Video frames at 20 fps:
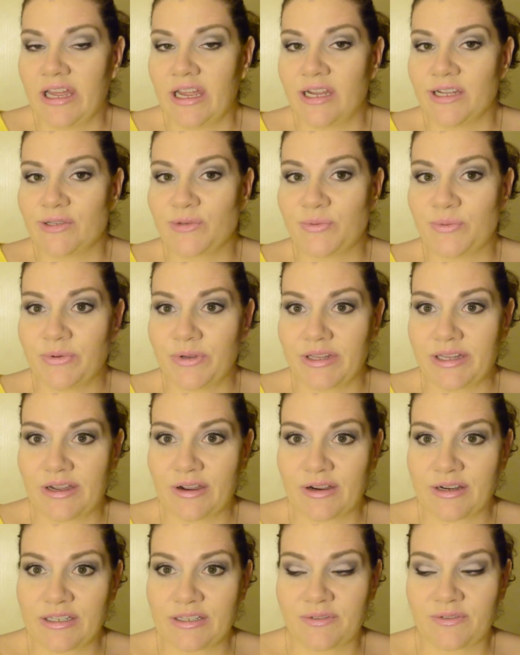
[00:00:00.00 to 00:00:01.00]
it's really
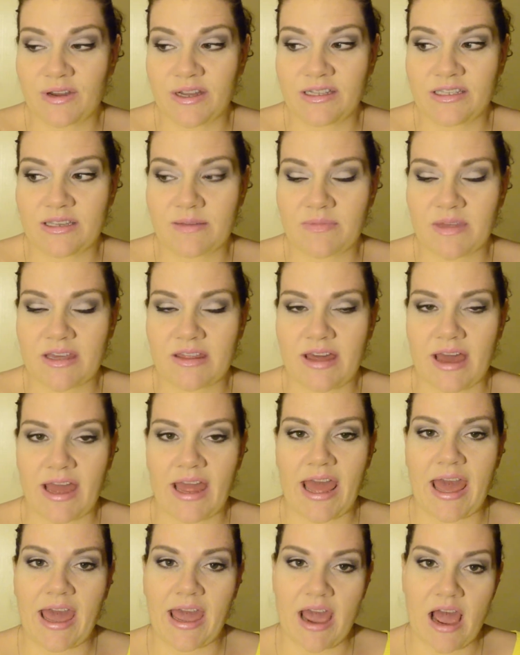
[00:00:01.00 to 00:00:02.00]
hard to find something that
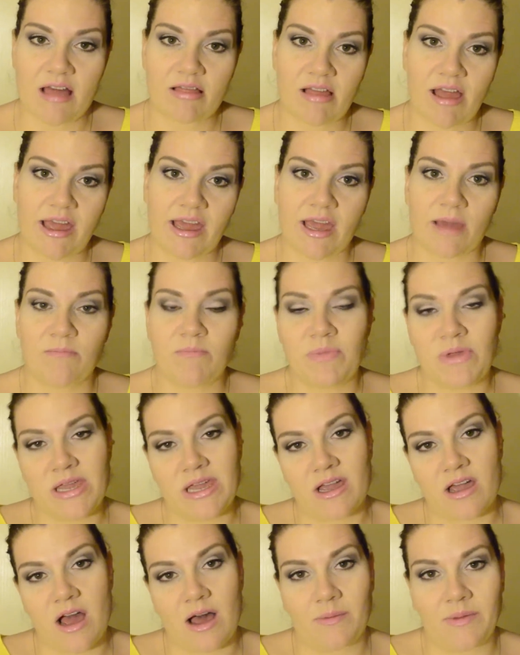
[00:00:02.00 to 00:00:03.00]
A, I like and B,
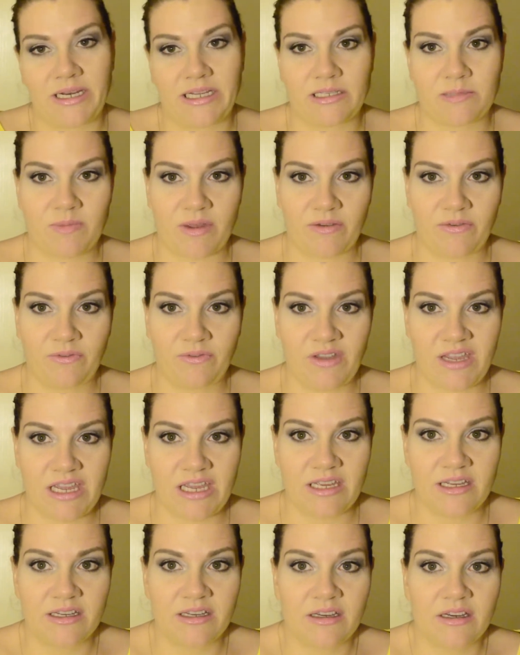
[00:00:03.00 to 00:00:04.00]
accommodates my
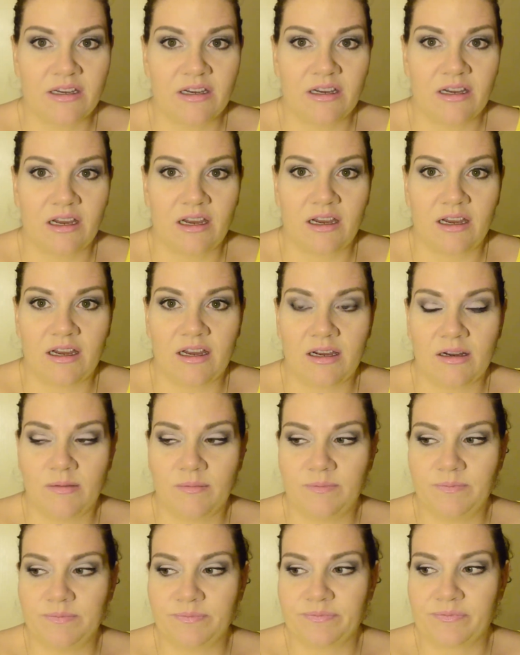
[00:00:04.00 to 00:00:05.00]
feet.
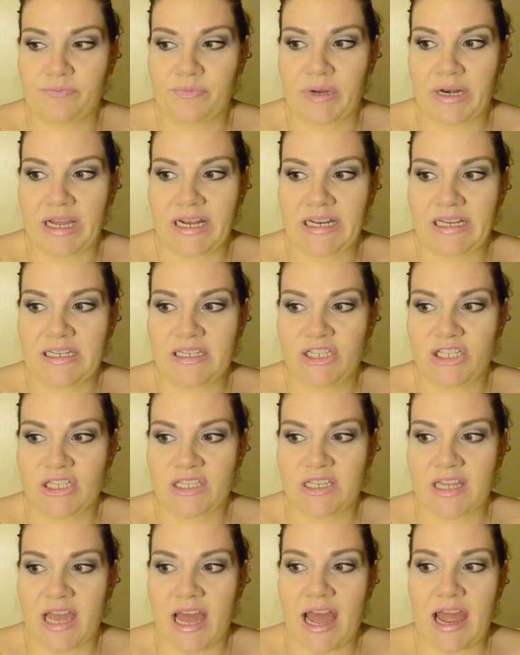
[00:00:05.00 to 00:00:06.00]
Um, but I need to
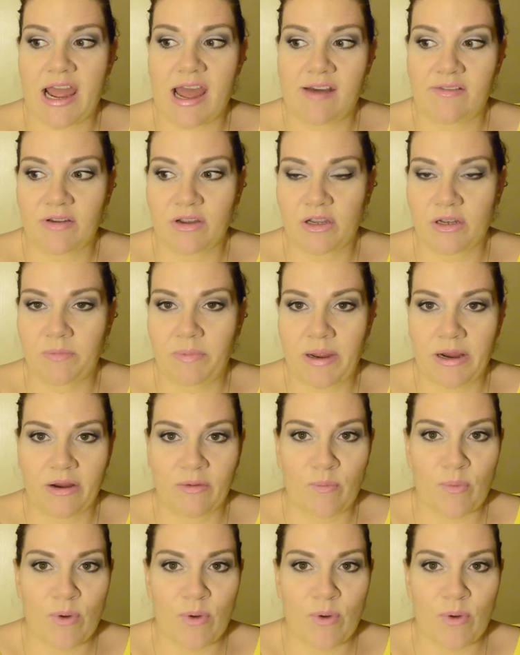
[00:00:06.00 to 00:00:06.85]
just get, I have a good pair of